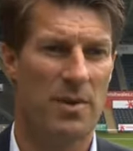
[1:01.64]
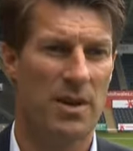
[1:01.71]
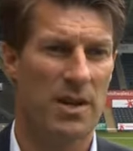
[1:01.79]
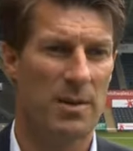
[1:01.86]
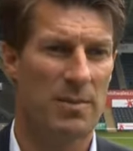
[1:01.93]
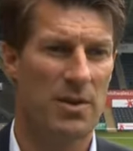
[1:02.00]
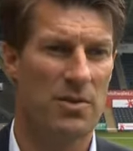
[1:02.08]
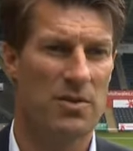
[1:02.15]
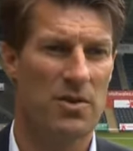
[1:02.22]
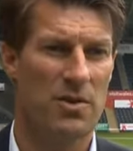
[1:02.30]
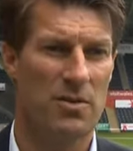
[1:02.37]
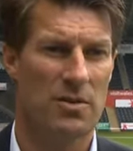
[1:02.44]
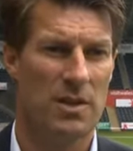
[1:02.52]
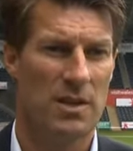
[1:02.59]
League, but
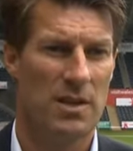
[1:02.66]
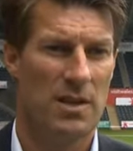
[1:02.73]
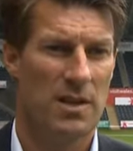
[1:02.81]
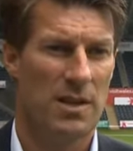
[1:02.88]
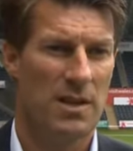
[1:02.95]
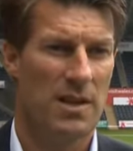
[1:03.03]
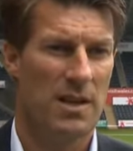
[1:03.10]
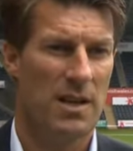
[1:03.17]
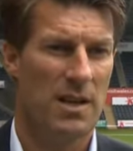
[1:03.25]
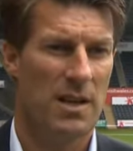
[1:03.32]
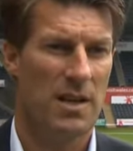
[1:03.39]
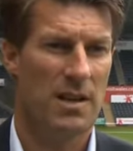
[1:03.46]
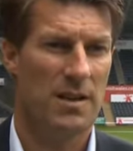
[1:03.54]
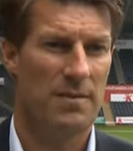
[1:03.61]
also
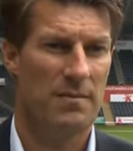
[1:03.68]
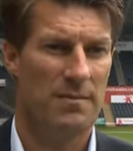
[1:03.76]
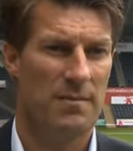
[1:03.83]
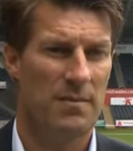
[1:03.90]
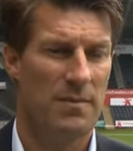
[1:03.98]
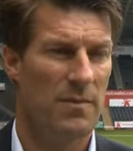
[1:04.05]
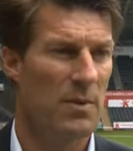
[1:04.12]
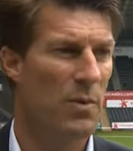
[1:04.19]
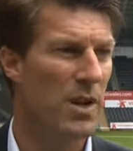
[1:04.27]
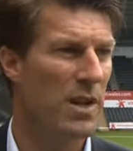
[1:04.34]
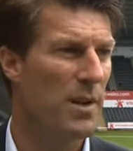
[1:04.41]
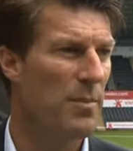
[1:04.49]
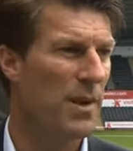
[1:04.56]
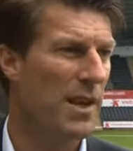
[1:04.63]
the way
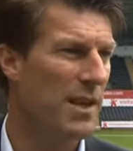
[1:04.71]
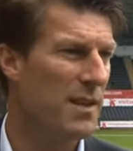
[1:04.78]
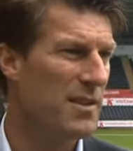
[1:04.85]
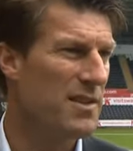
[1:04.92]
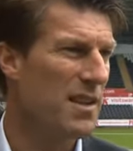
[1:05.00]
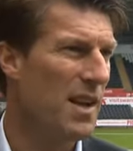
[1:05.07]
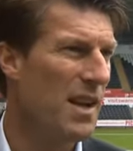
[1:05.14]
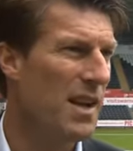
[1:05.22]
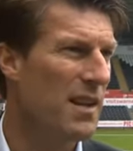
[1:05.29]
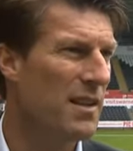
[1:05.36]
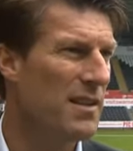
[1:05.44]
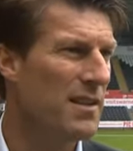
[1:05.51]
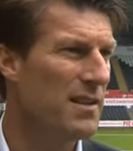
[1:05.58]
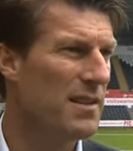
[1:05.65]
they play, the
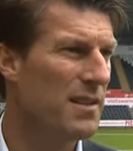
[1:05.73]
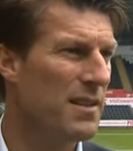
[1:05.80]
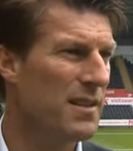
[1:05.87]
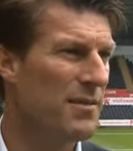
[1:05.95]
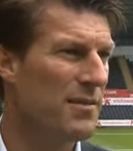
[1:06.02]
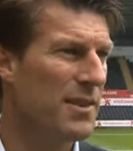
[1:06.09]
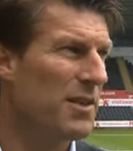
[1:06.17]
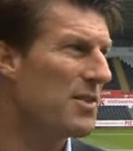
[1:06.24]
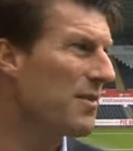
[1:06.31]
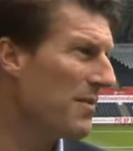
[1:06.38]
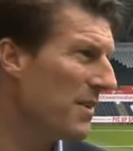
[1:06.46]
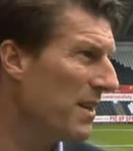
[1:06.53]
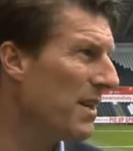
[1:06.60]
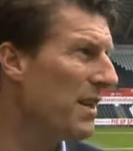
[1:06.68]
style,
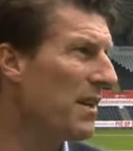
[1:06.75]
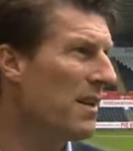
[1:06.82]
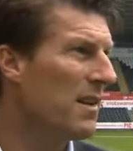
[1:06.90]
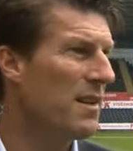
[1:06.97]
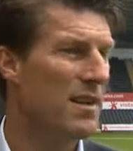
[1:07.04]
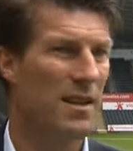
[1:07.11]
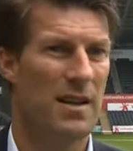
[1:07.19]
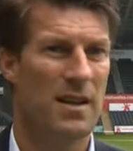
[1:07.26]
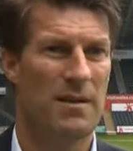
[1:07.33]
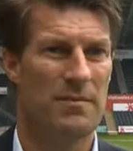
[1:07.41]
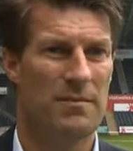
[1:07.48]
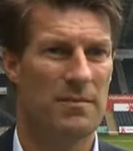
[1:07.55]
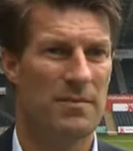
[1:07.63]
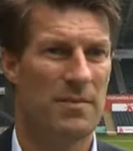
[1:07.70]
philosophy here,
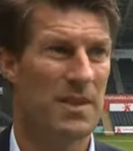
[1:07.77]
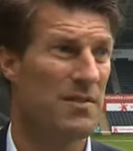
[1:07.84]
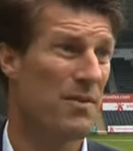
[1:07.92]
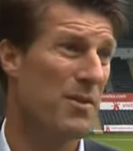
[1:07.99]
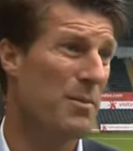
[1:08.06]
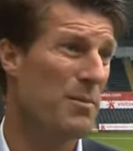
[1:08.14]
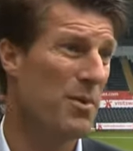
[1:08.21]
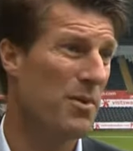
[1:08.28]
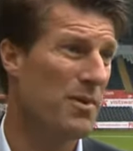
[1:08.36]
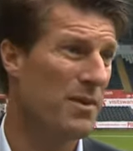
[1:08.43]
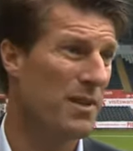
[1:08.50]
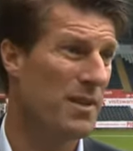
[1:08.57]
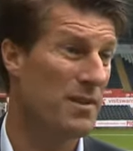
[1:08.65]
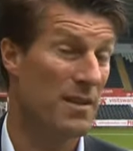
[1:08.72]
that's very
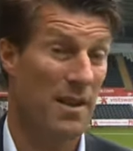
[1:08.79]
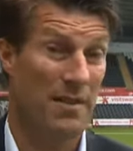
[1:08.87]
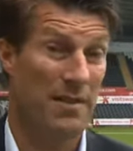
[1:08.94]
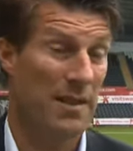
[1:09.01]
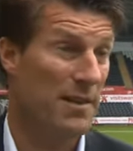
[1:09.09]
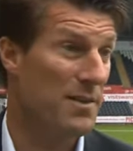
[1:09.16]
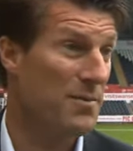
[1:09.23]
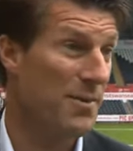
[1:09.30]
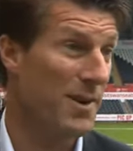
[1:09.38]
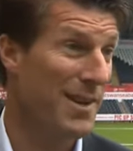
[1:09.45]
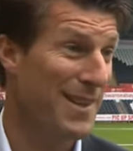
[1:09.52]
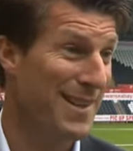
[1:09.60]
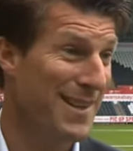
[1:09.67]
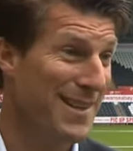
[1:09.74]
important. And I think that's why they